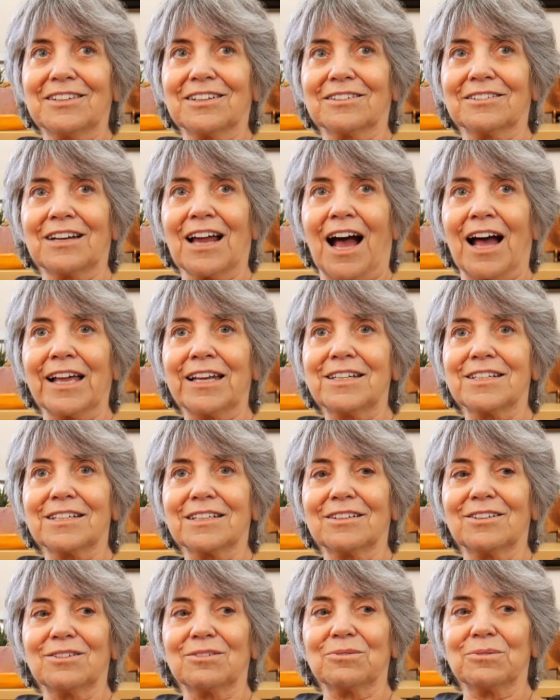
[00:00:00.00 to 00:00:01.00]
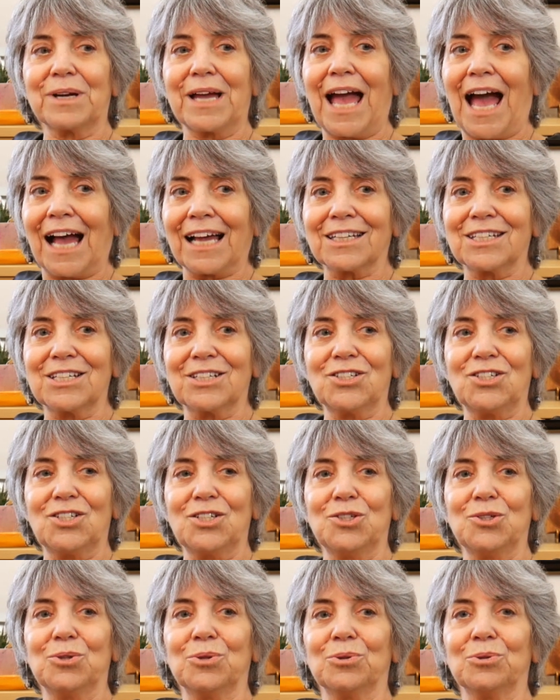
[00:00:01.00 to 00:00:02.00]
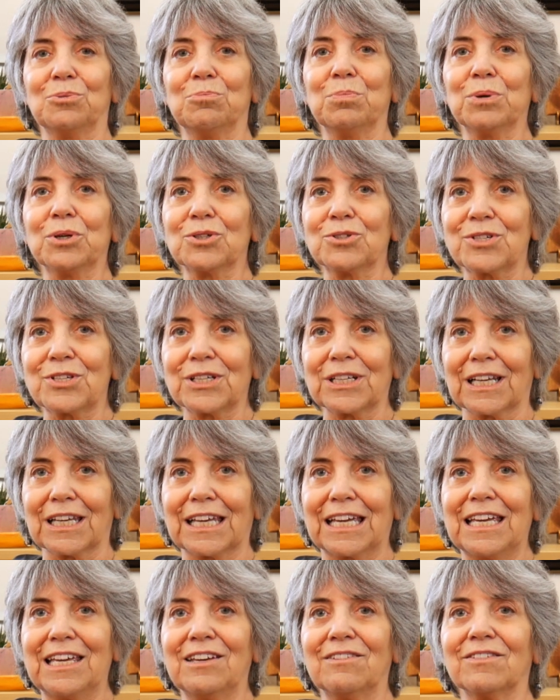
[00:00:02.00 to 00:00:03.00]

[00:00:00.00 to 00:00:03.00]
They're not reacting to you personally,